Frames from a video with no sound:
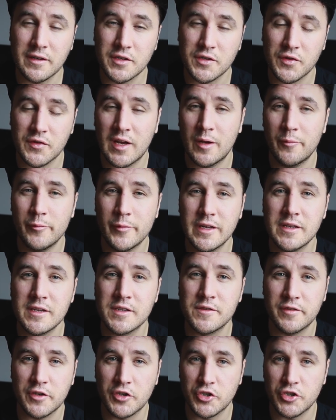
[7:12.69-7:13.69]
So that
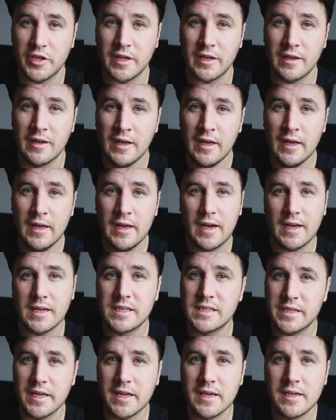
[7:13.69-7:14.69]
means fishing a
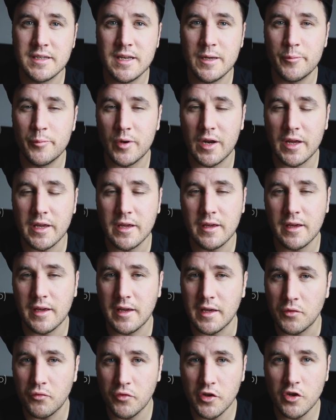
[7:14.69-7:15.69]
sink tip like
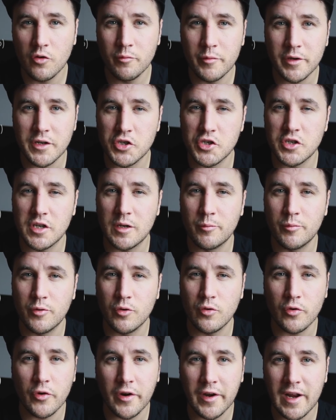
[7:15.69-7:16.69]
a Rio Midge tip
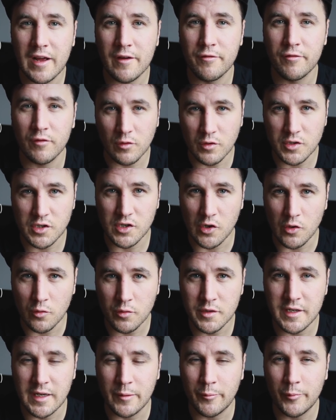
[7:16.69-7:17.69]
or an Airflow slow
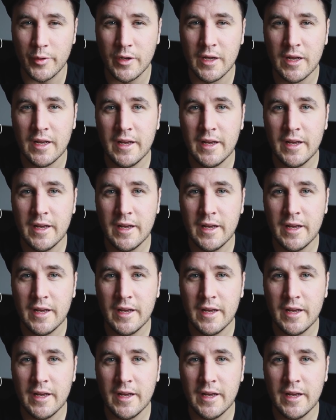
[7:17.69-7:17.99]
tip,